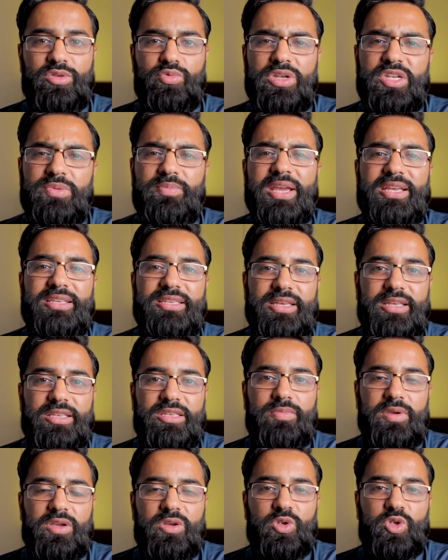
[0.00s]
which makes sense
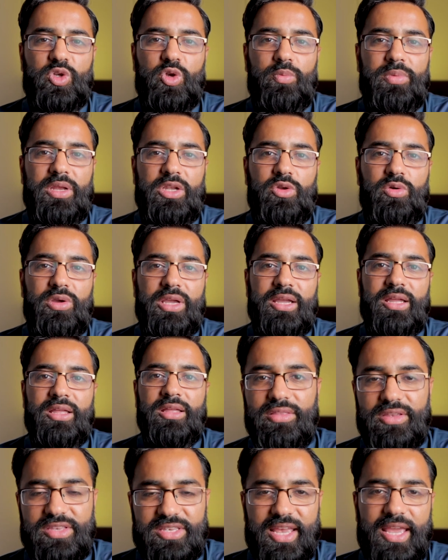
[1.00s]
because you'll be doing
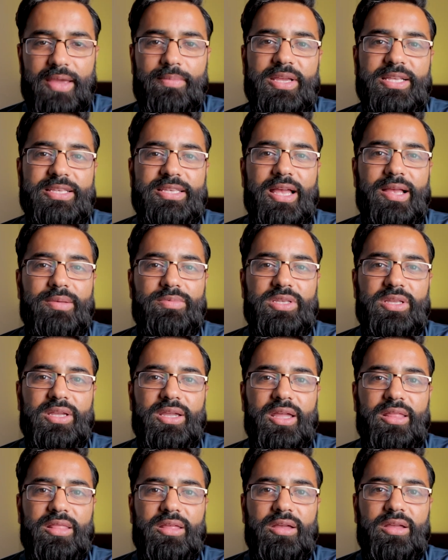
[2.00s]
the same exams
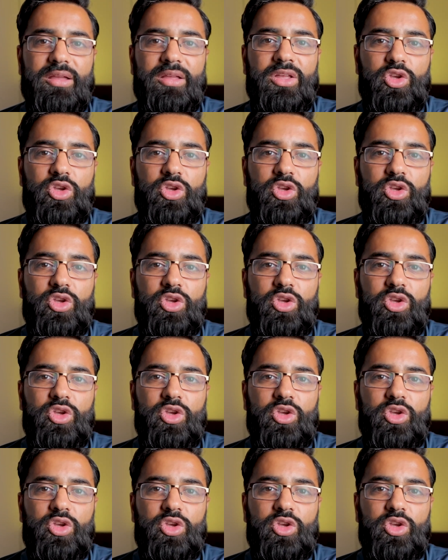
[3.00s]
together.